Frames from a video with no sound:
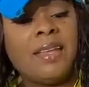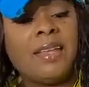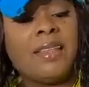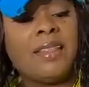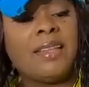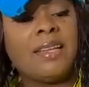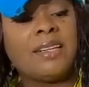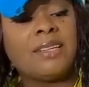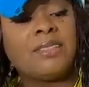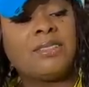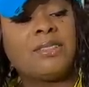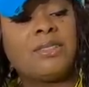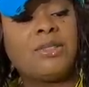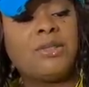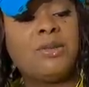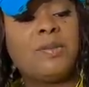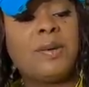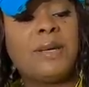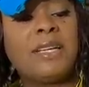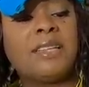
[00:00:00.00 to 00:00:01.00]
There's
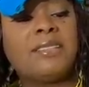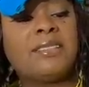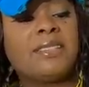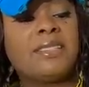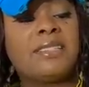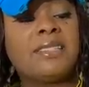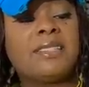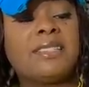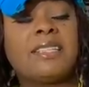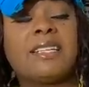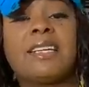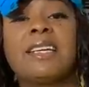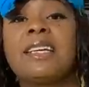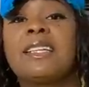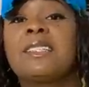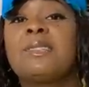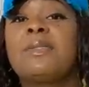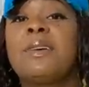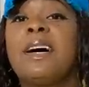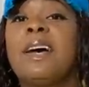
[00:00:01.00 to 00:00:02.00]
two pinches, and
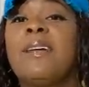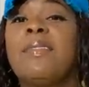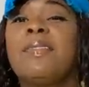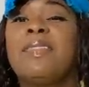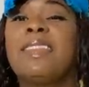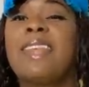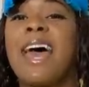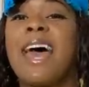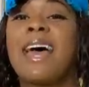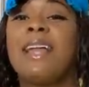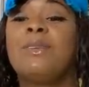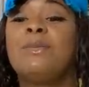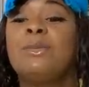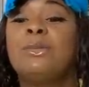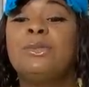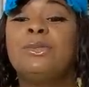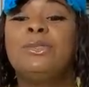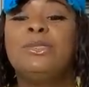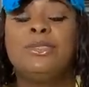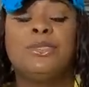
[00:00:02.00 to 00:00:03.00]
guess what? That
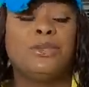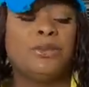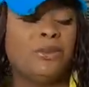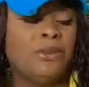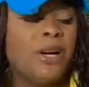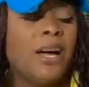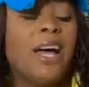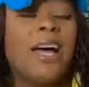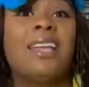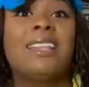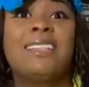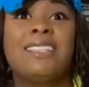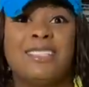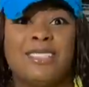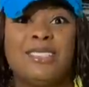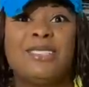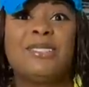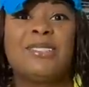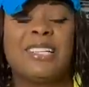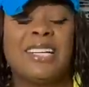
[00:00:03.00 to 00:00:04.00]
will do the
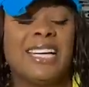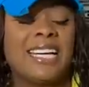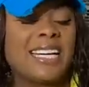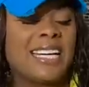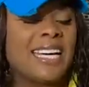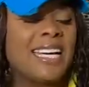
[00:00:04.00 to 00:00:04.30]
trick.